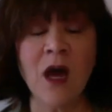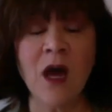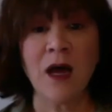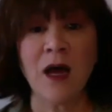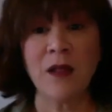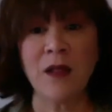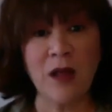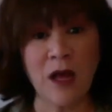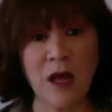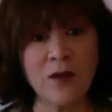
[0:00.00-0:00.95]
A
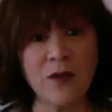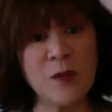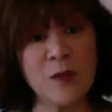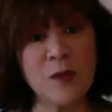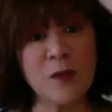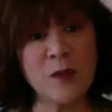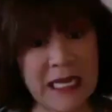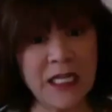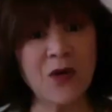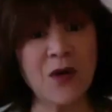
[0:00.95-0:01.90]
lot of those people
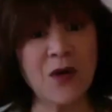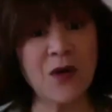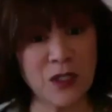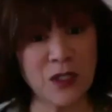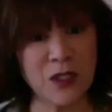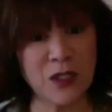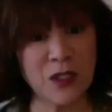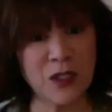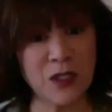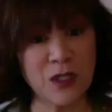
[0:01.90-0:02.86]
attend year after year after
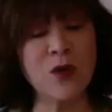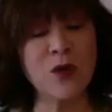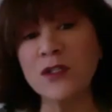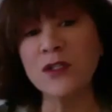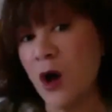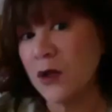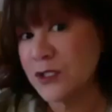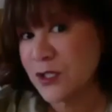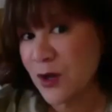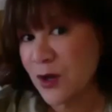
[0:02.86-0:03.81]
year. So you're
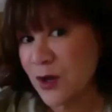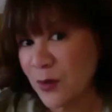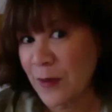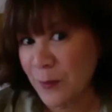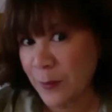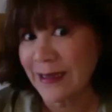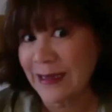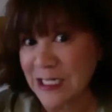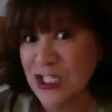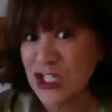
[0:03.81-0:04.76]
also, by the way,
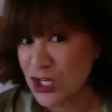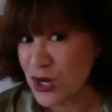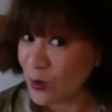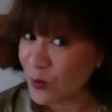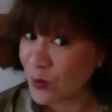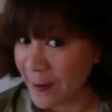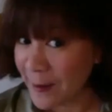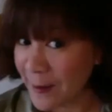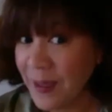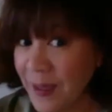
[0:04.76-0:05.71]
getting to know
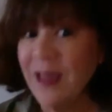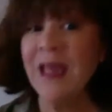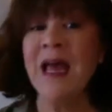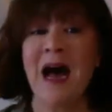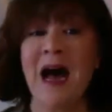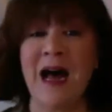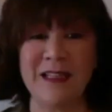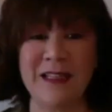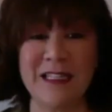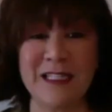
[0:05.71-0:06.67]
them.
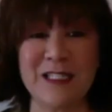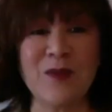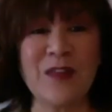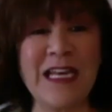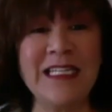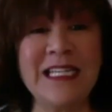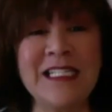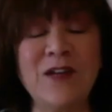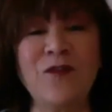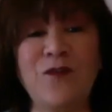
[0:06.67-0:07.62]
So then it
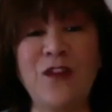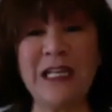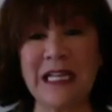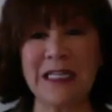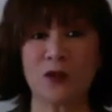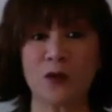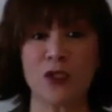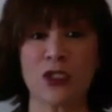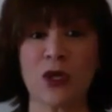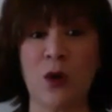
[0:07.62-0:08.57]
doesn't feel like they're
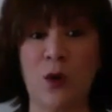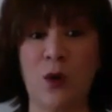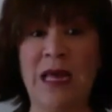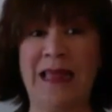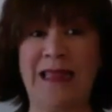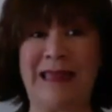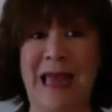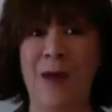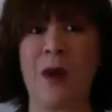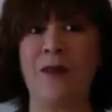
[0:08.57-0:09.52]
so
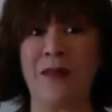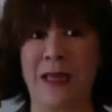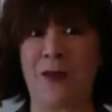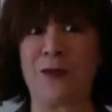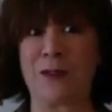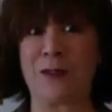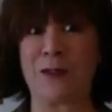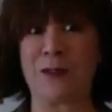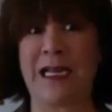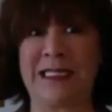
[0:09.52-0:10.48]
them on the other
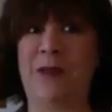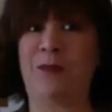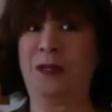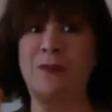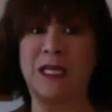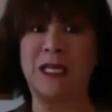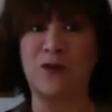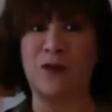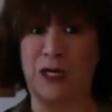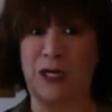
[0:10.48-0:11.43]
side of the table and me
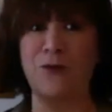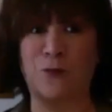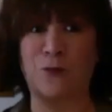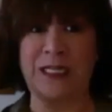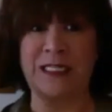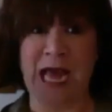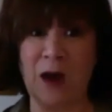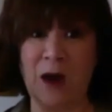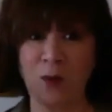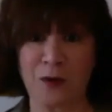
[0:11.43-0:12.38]
over here freaked
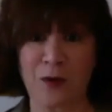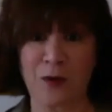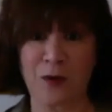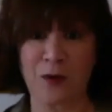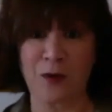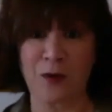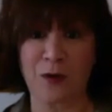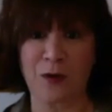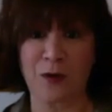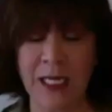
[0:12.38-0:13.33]
out with your eyes
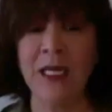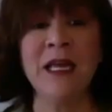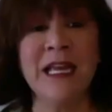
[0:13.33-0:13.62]
on me.